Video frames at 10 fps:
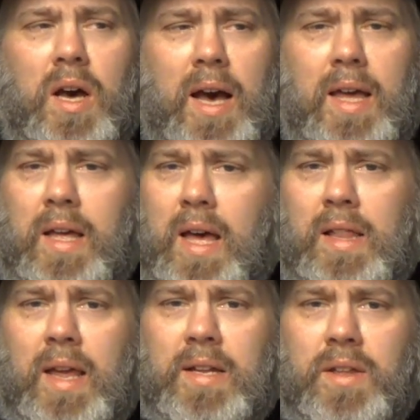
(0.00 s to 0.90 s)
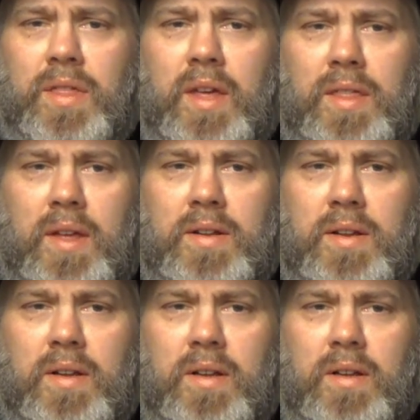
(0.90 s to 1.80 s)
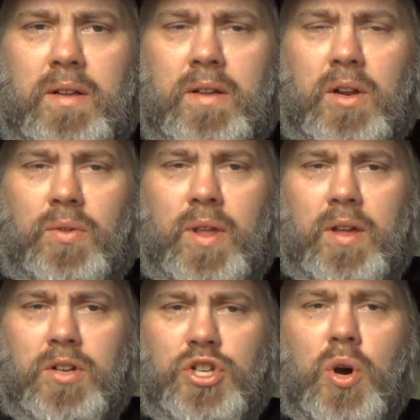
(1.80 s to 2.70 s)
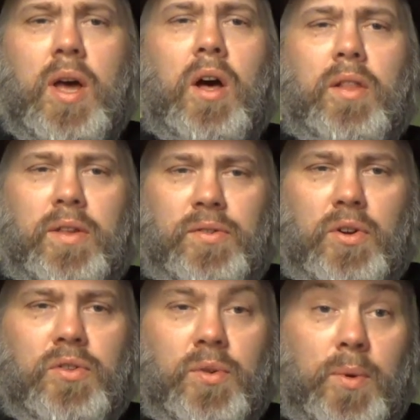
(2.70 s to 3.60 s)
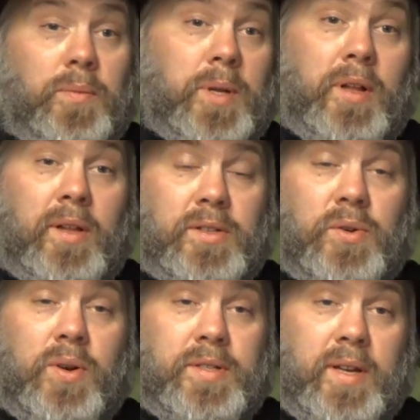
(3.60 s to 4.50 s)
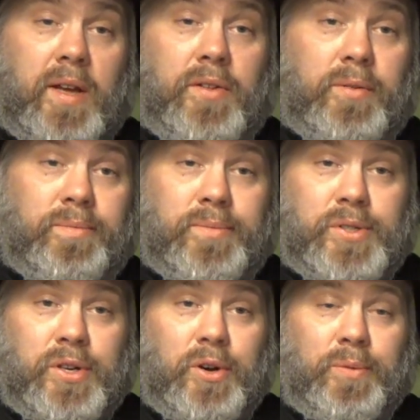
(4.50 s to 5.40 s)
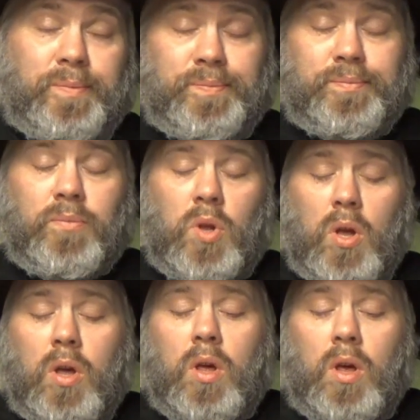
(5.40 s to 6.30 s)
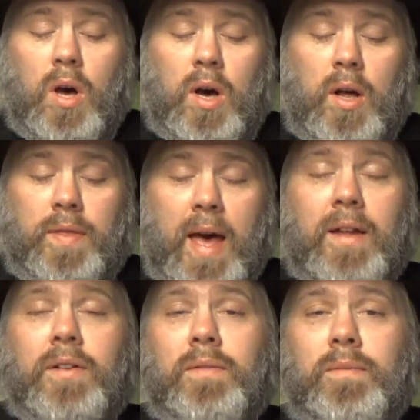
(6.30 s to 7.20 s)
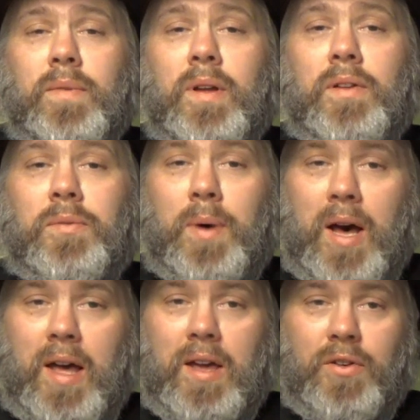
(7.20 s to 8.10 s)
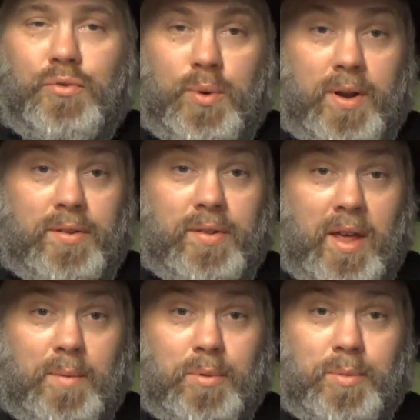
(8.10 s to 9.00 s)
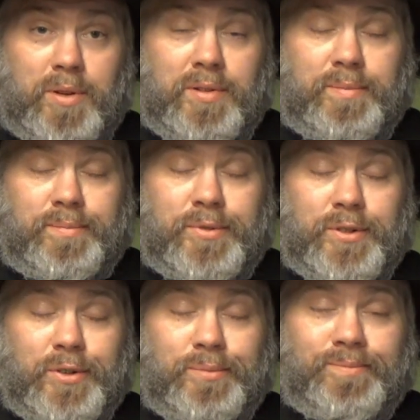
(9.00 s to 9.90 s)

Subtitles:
I like to think that they enjoy all these years that we've been telling stories together. So that is my greatest compliment. So.